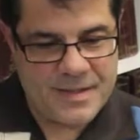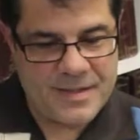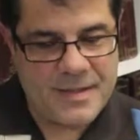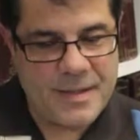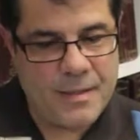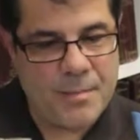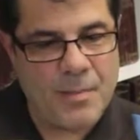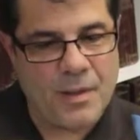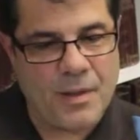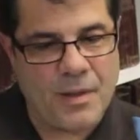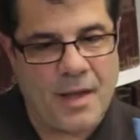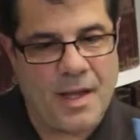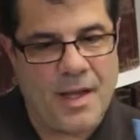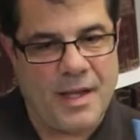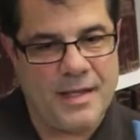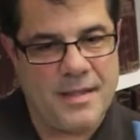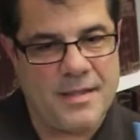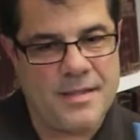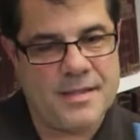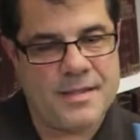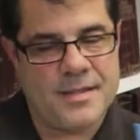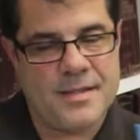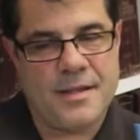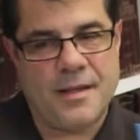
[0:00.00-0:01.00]

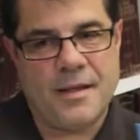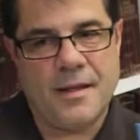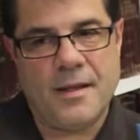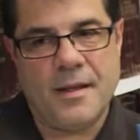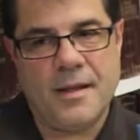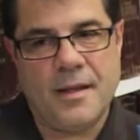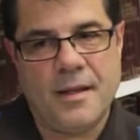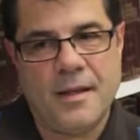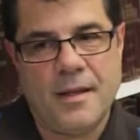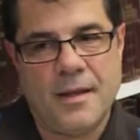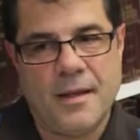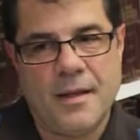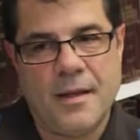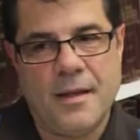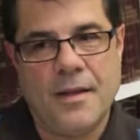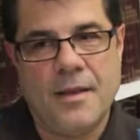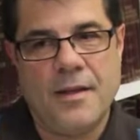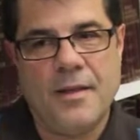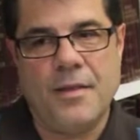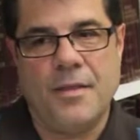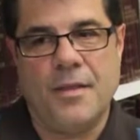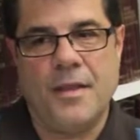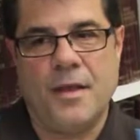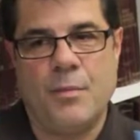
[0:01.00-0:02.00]
symbolized
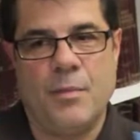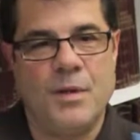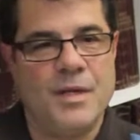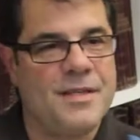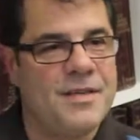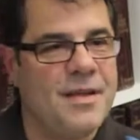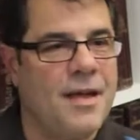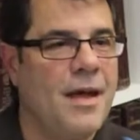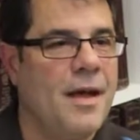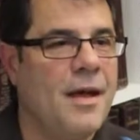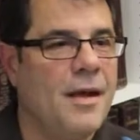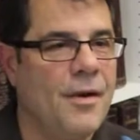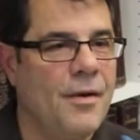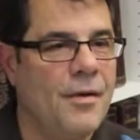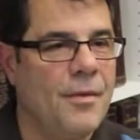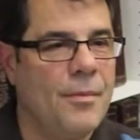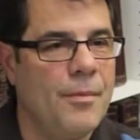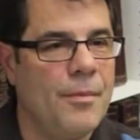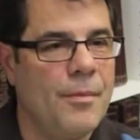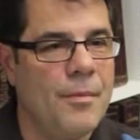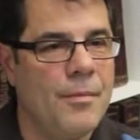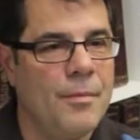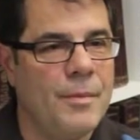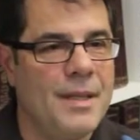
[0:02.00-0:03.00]
the
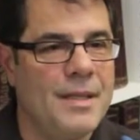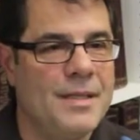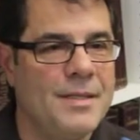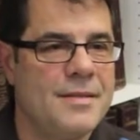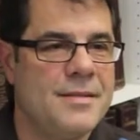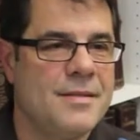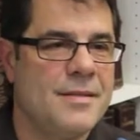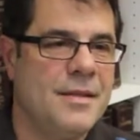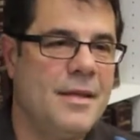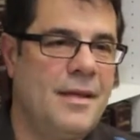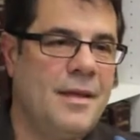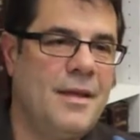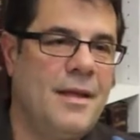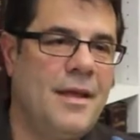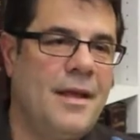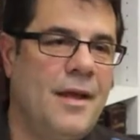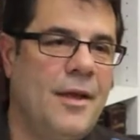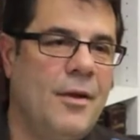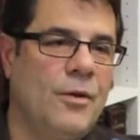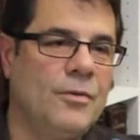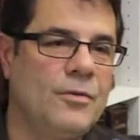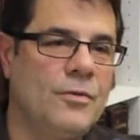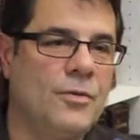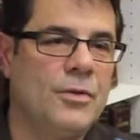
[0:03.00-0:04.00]
retirement
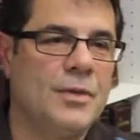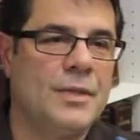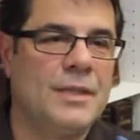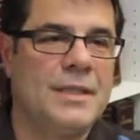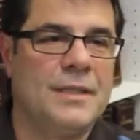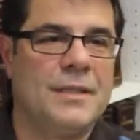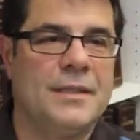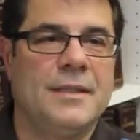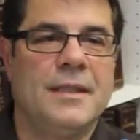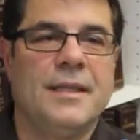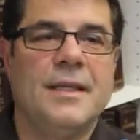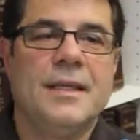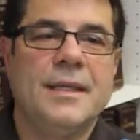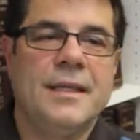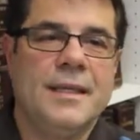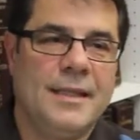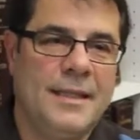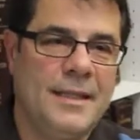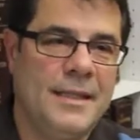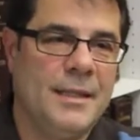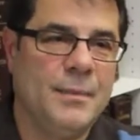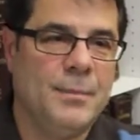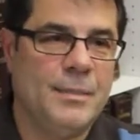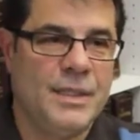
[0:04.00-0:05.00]
elderly
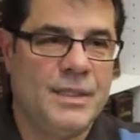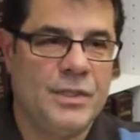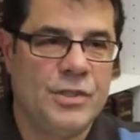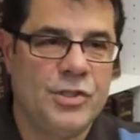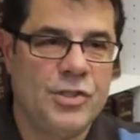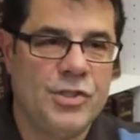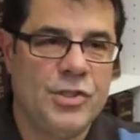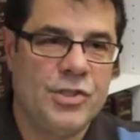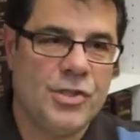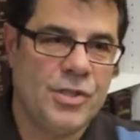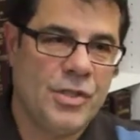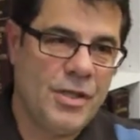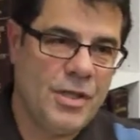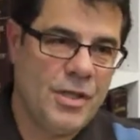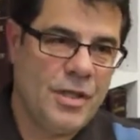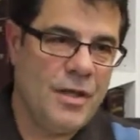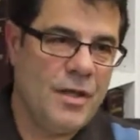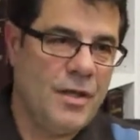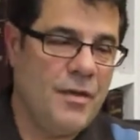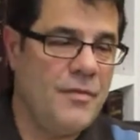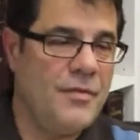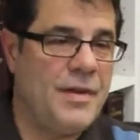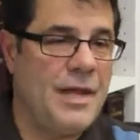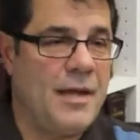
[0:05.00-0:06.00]
image
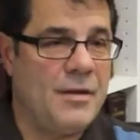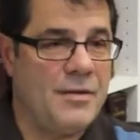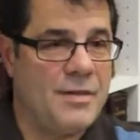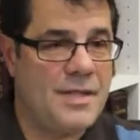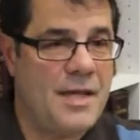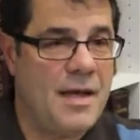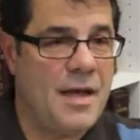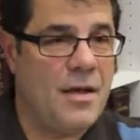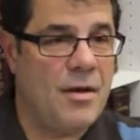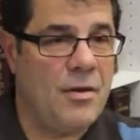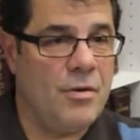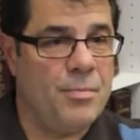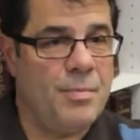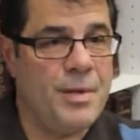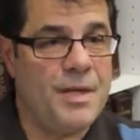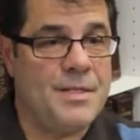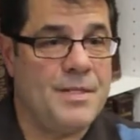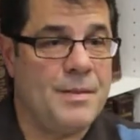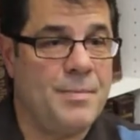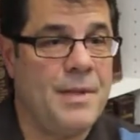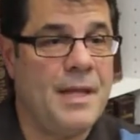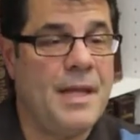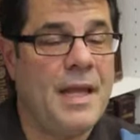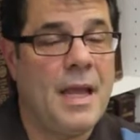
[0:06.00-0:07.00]
of downtown
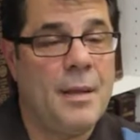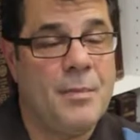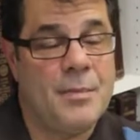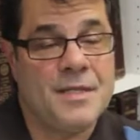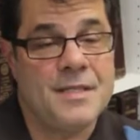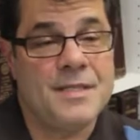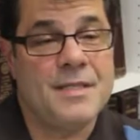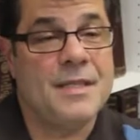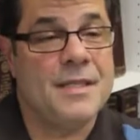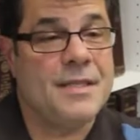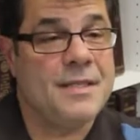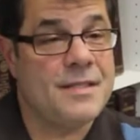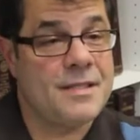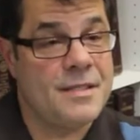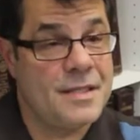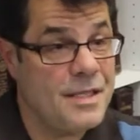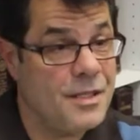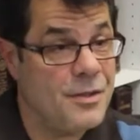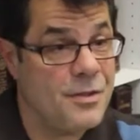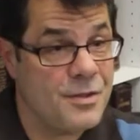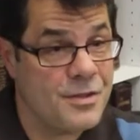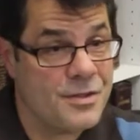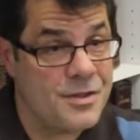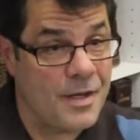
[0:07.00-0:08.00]
because it became the city's
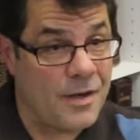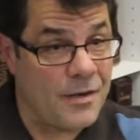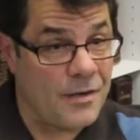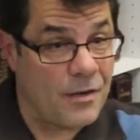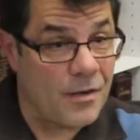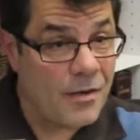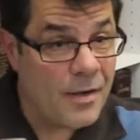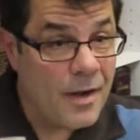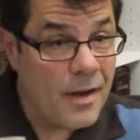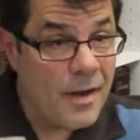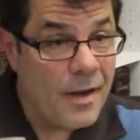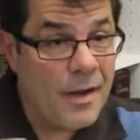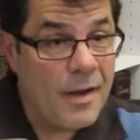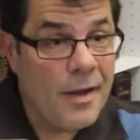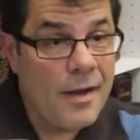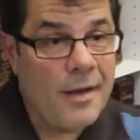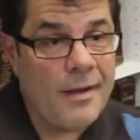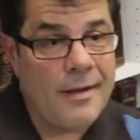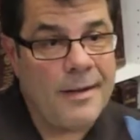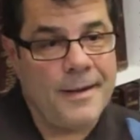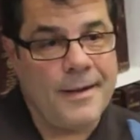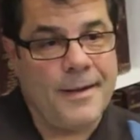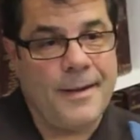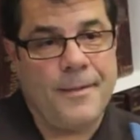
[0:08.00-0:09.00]
senior center
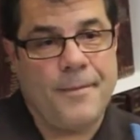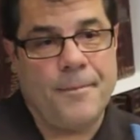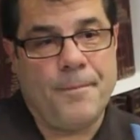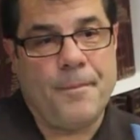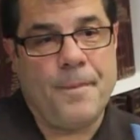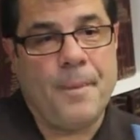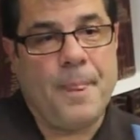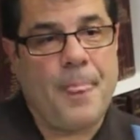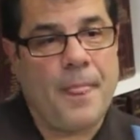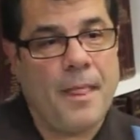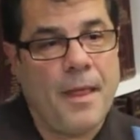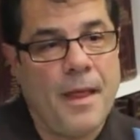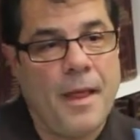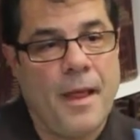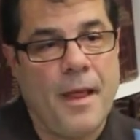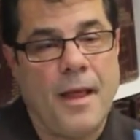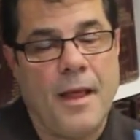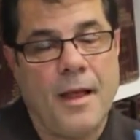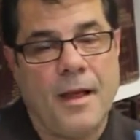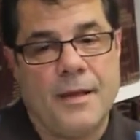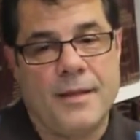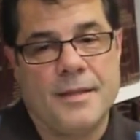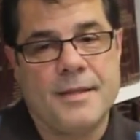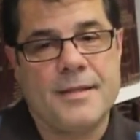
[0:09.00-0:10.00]
um,
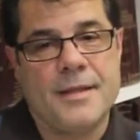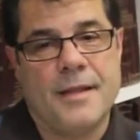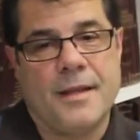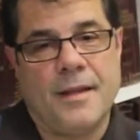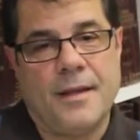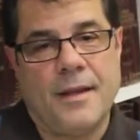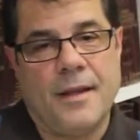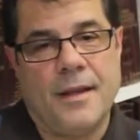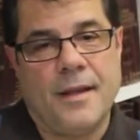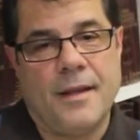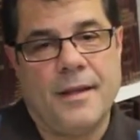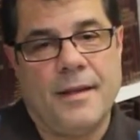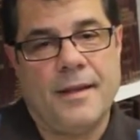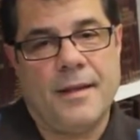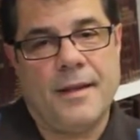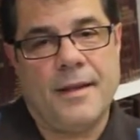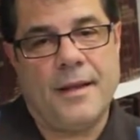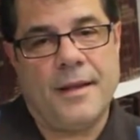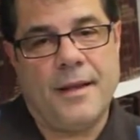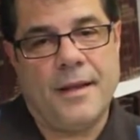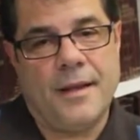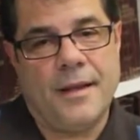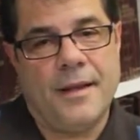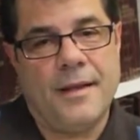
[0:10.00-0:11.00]
and uh,
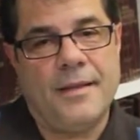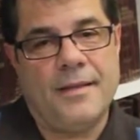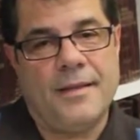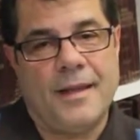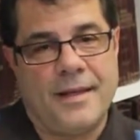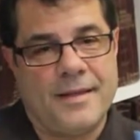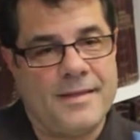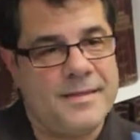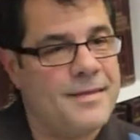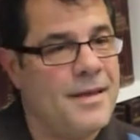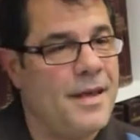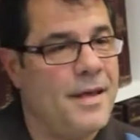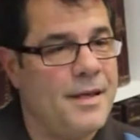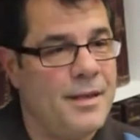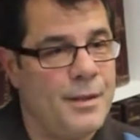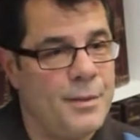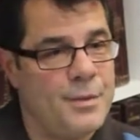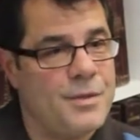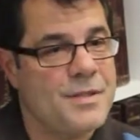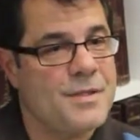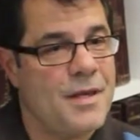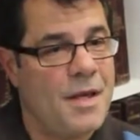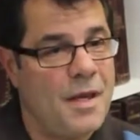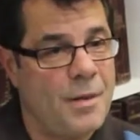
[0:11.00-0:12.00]
they decided it
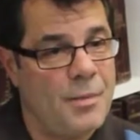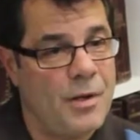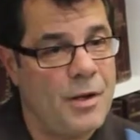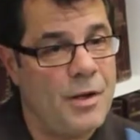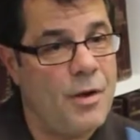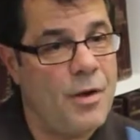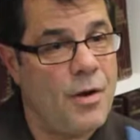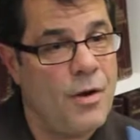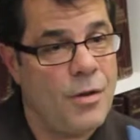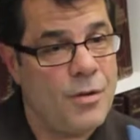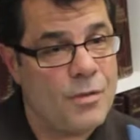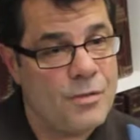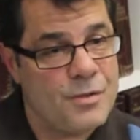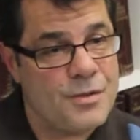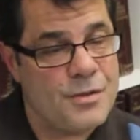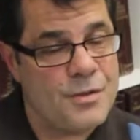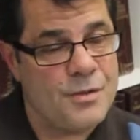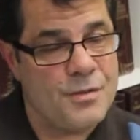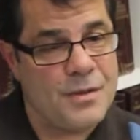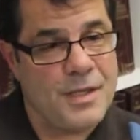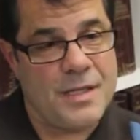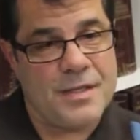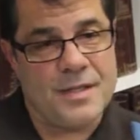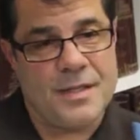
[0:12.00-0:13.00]
was time to go. So
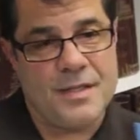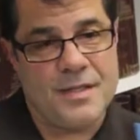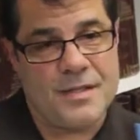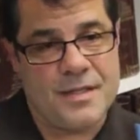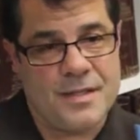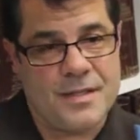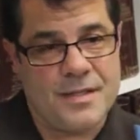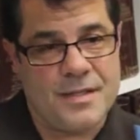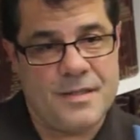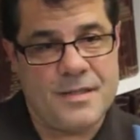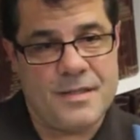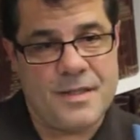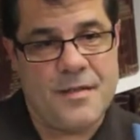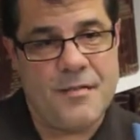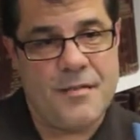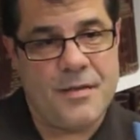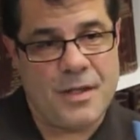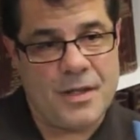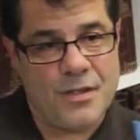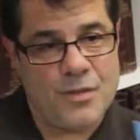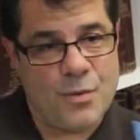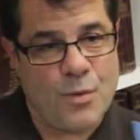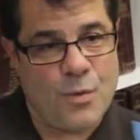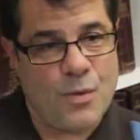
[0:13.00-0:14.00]
in 1967
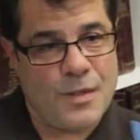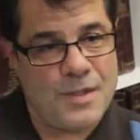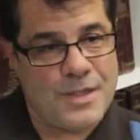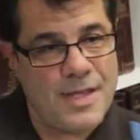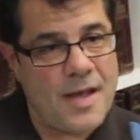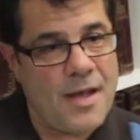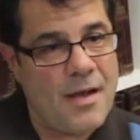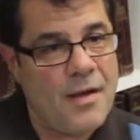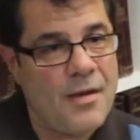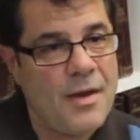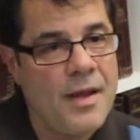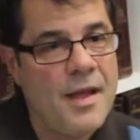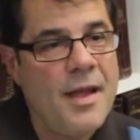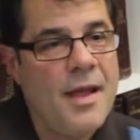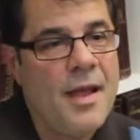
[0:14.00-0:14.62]
they tore it down.